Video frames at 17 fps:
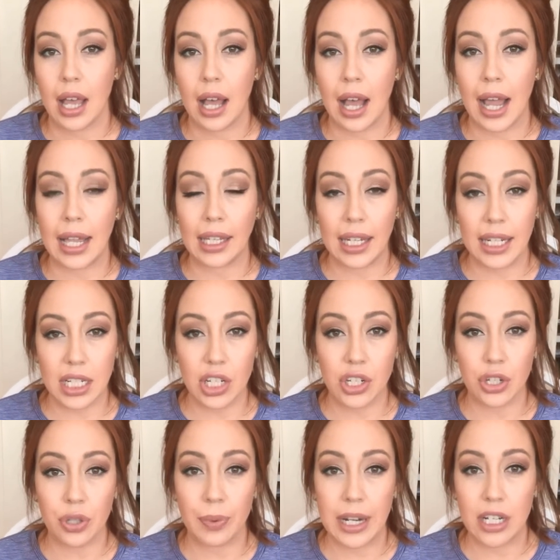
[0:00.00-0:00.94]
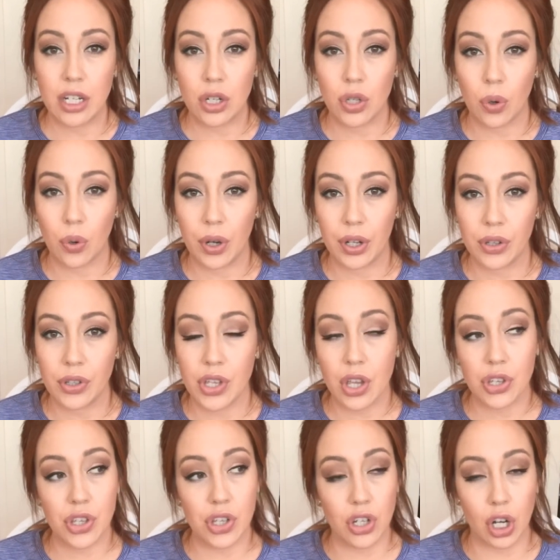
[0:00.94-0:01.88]
I like to do my tutorials
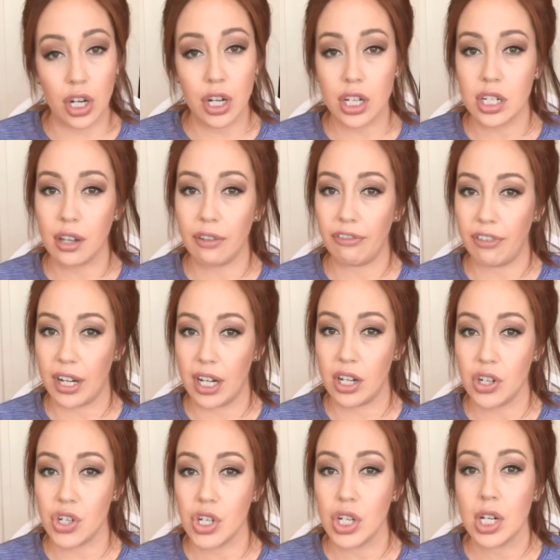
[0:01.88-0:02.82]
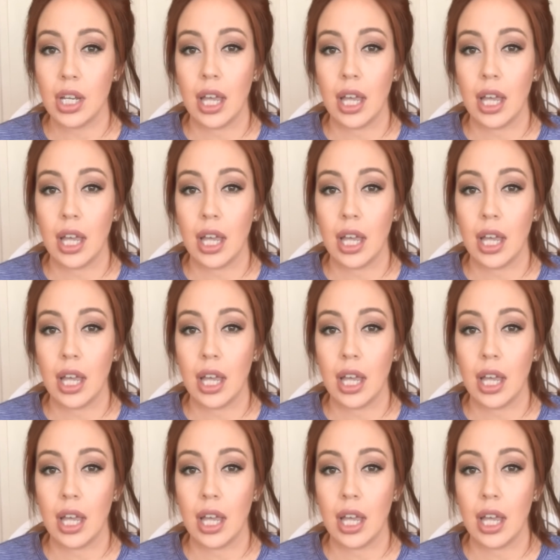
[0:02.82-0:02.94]
start to finish.